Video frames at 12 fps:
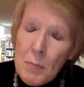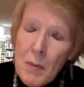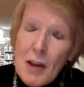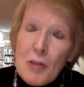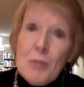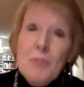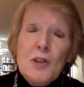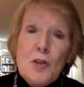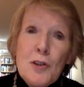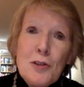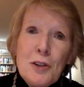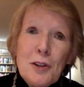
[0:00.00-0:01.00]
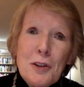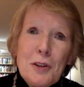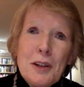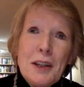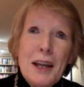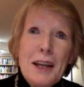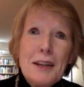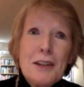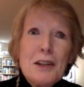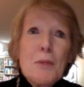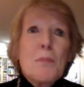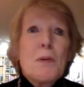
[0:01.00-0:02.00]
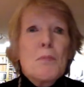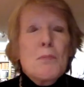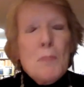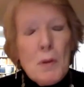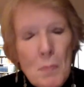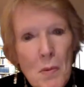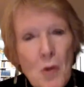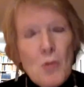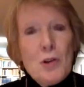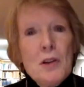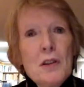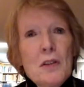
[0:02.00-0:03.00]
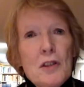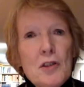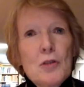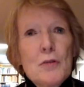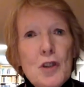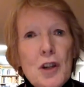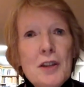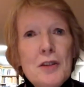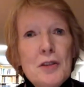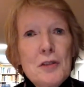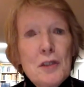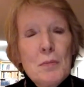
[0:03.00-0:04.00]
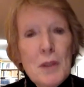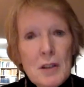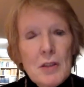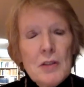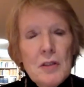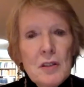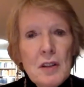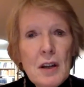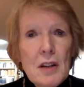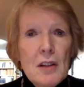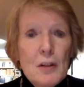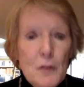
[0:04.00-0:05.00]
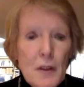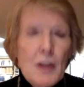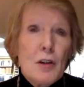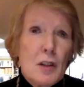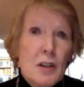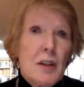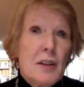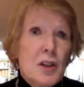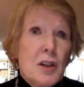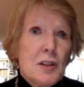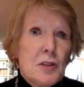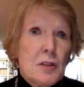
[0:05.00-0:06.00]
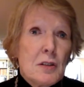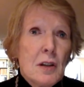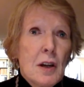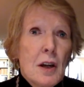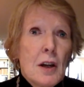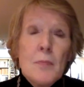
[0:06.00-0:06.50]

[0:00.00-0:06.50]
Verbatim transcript: make them stronger, can promote the sort of changes that make those societies fairer and, and juster.